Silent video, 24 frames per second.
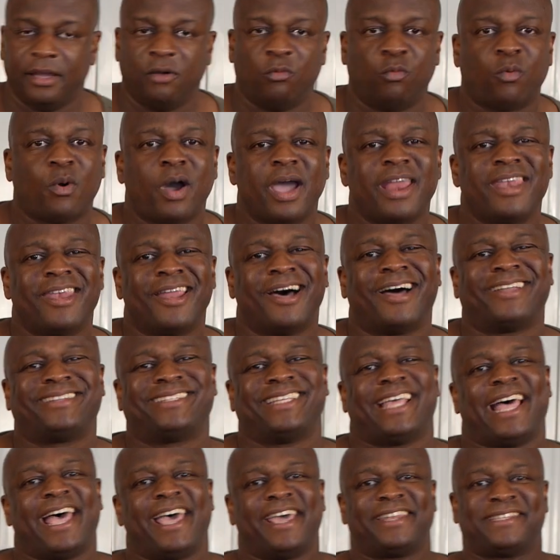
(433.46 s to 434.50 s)
Why
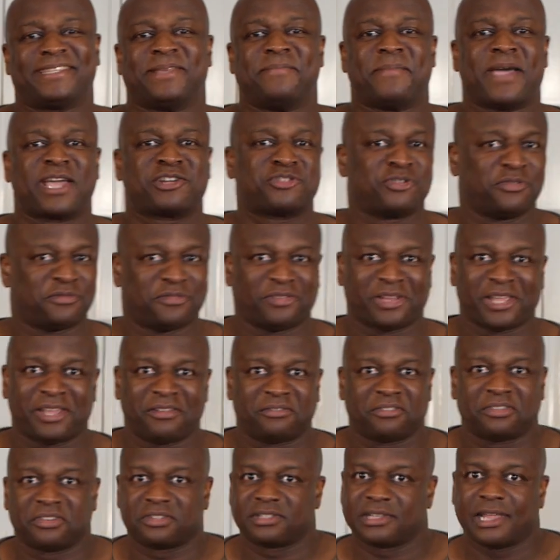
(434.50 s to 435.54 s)
not add some extra
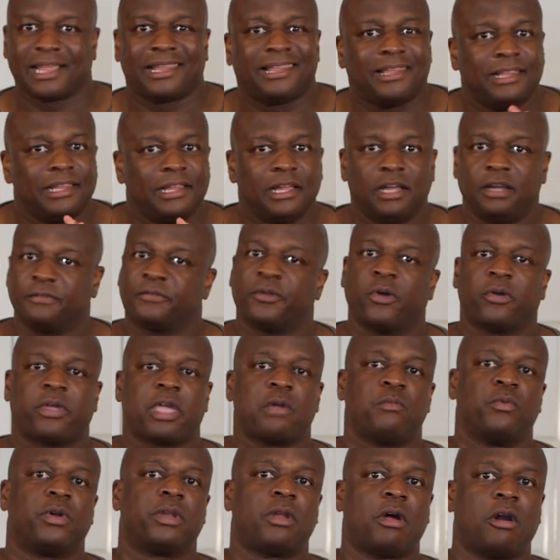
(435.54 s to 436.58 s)
flavors? I love cooking
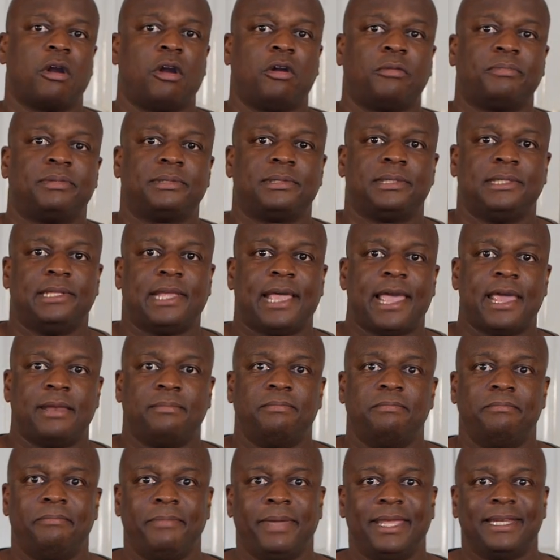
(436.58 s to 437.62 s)
with herbs and
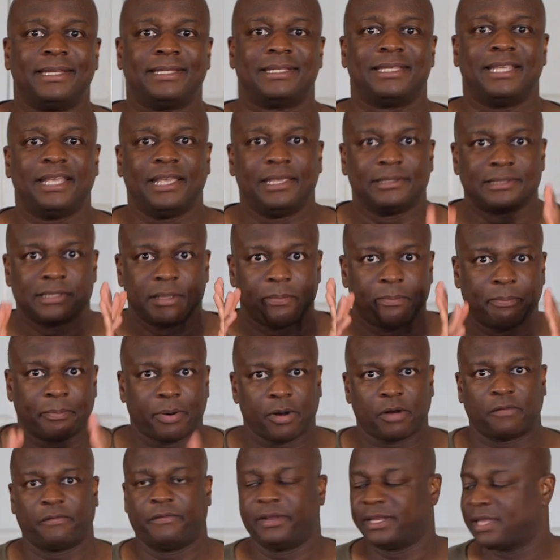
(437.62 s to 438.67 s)
mint is the
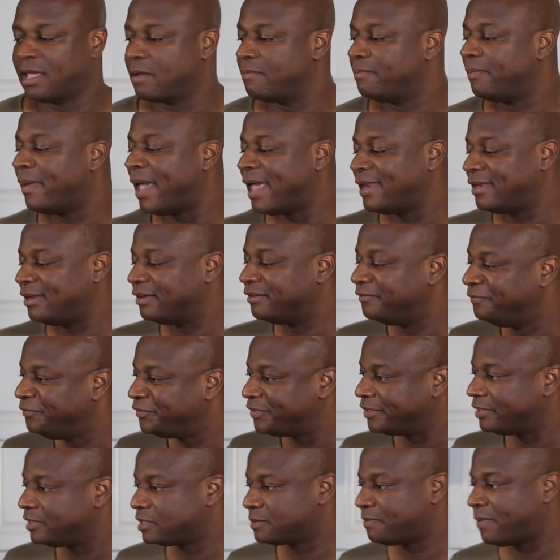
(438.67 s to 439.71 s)
perfect companion to
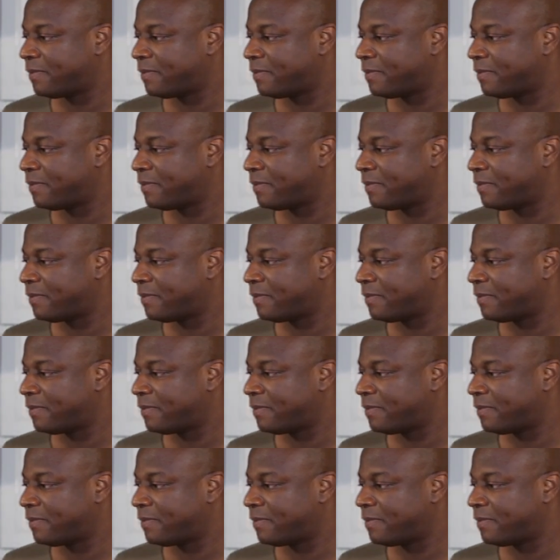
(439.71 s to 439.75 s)
this